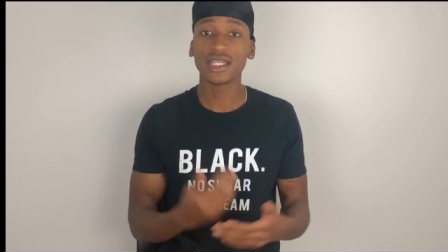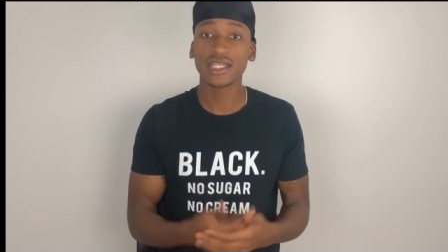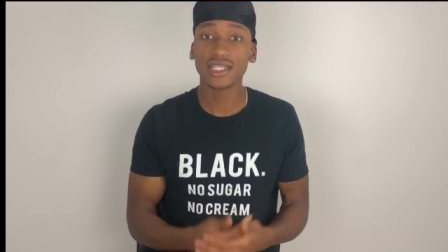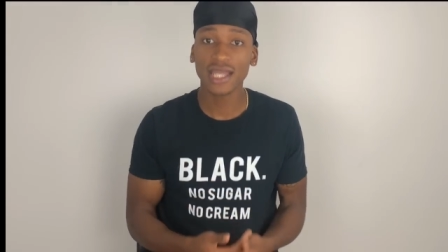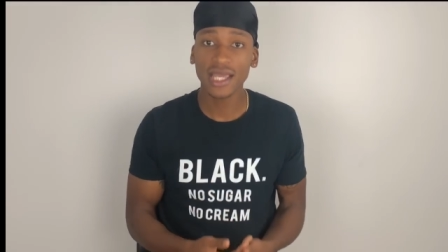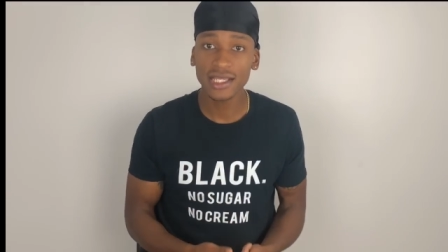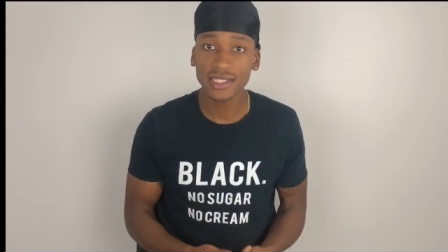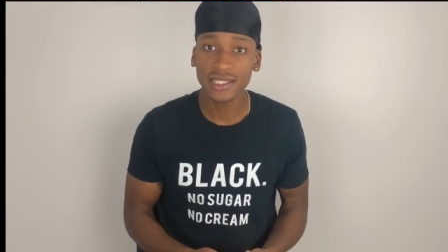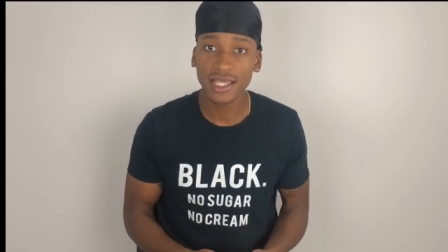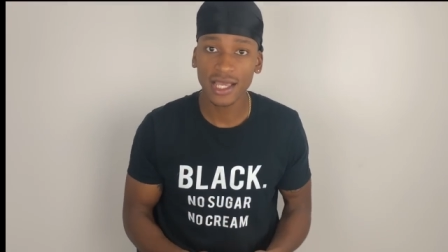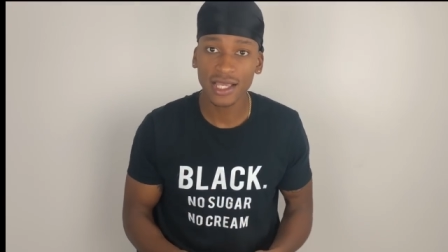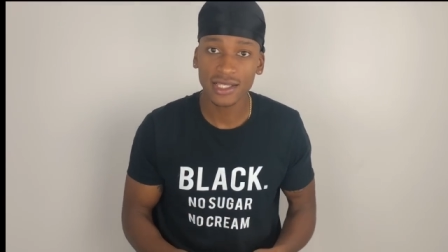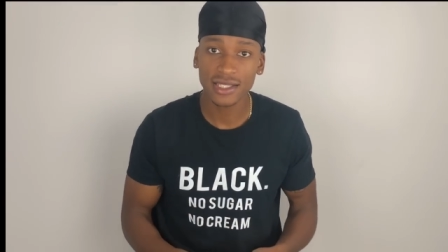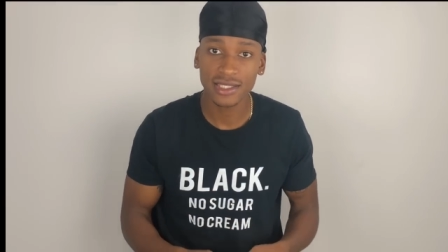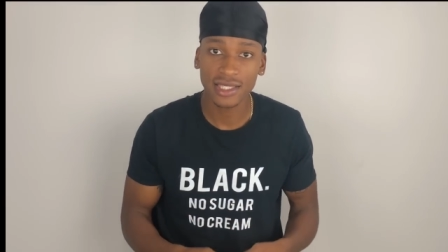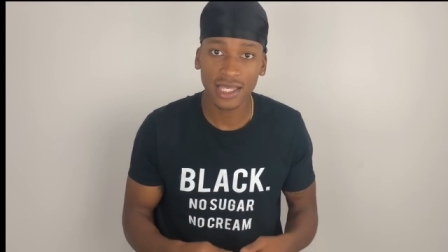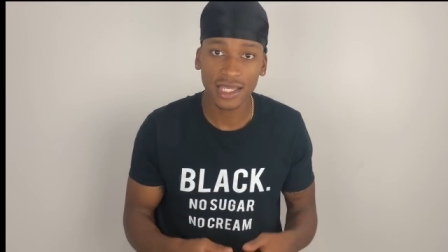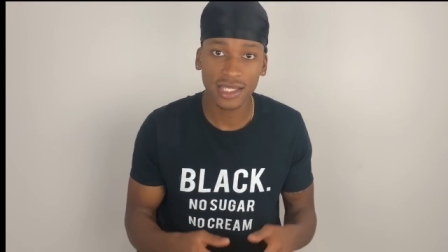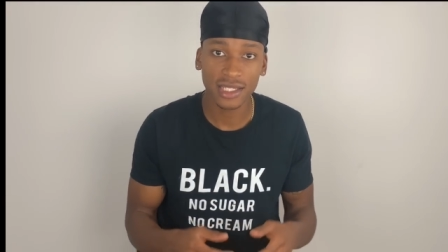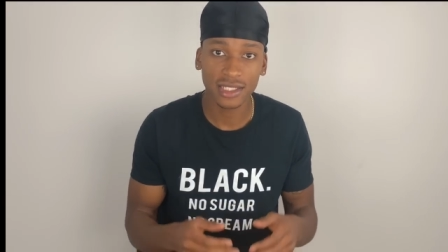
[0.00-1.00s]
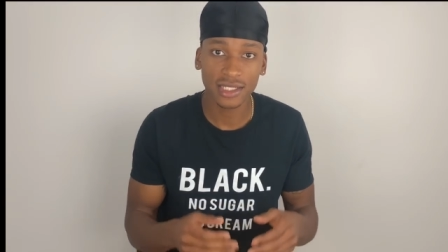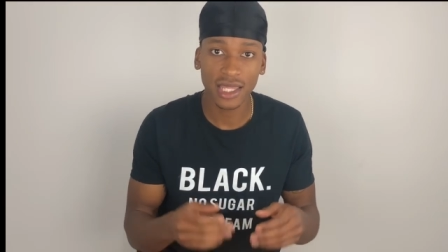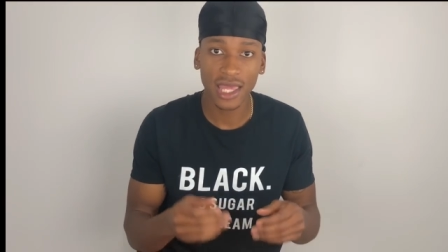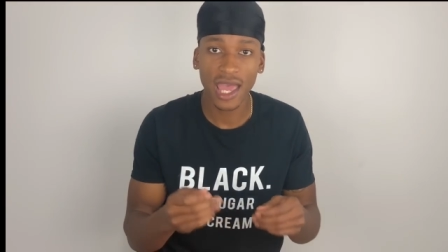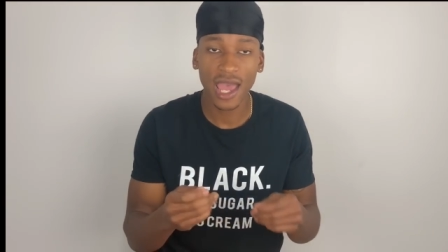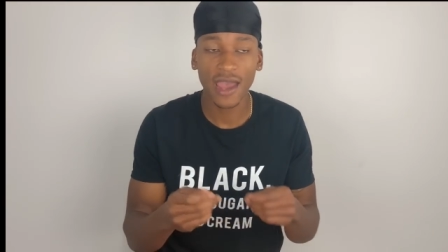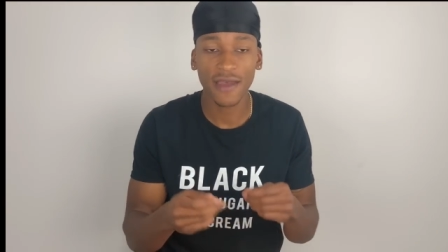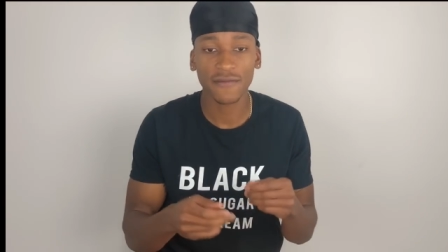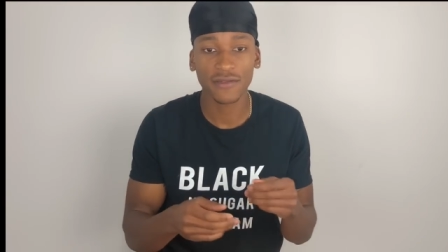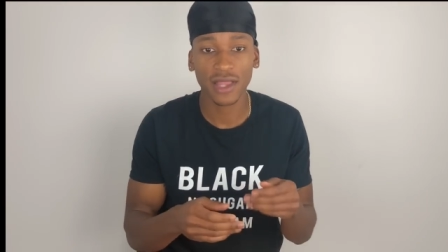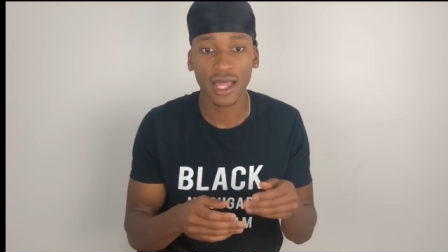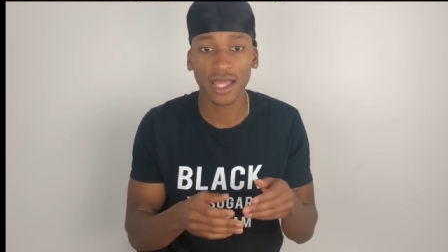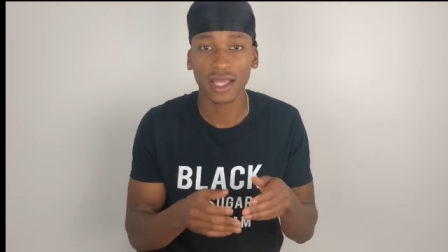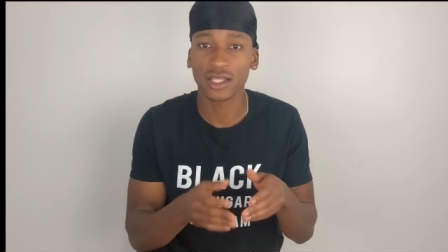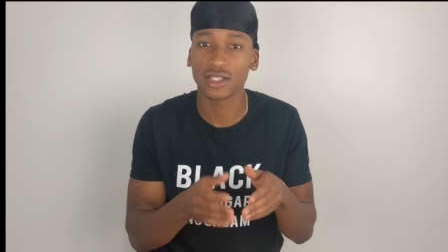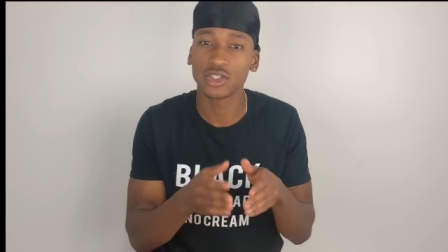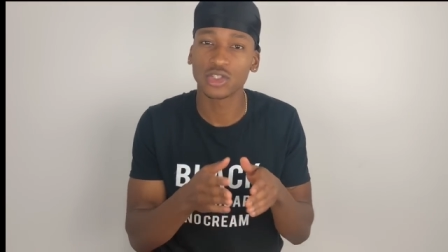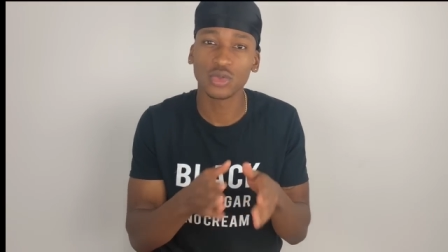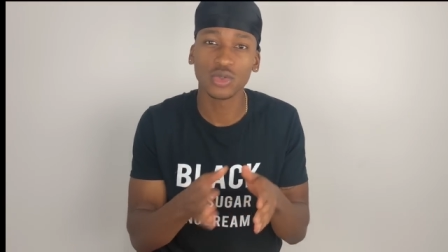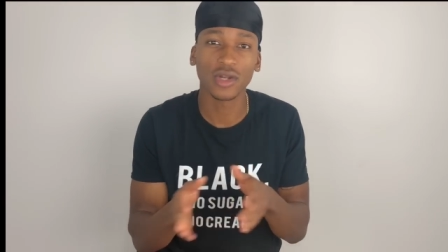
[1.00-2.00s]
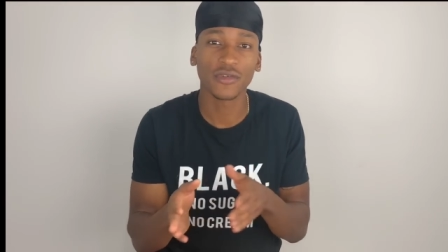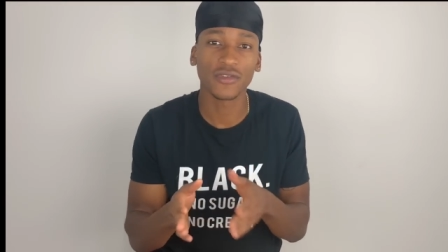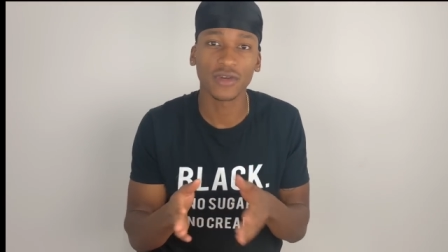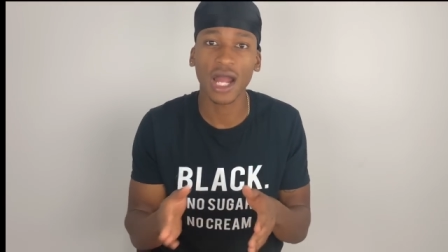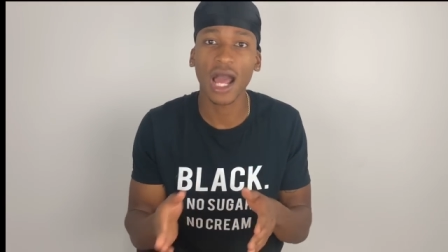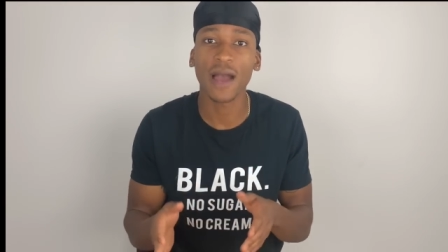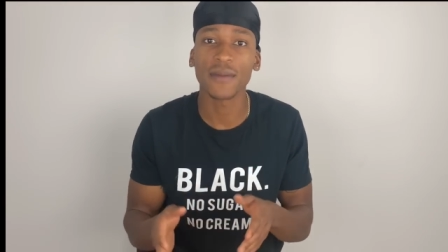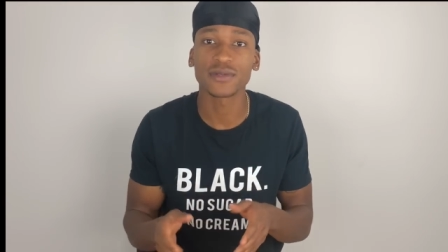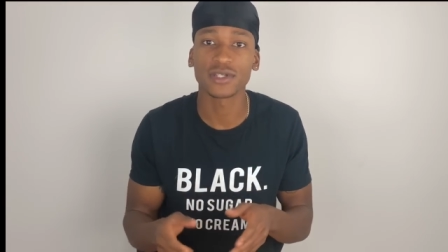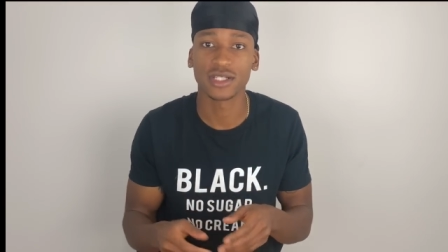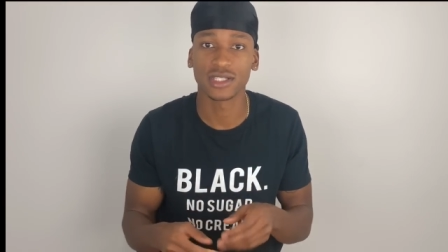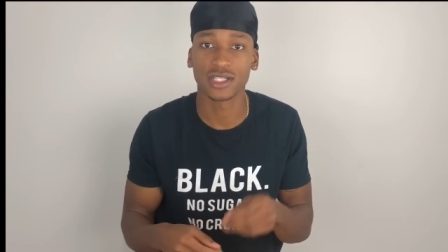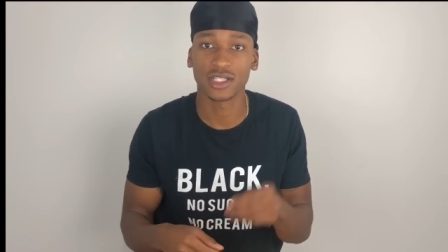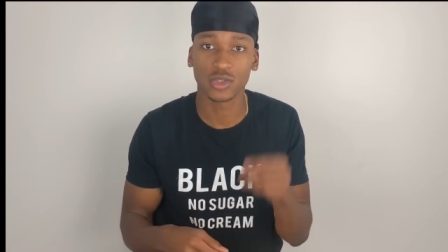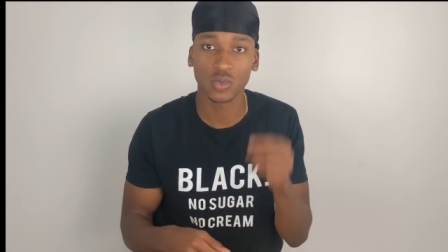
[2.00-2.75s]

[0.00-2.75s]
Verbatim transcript: DNA test, they, they have like two different options.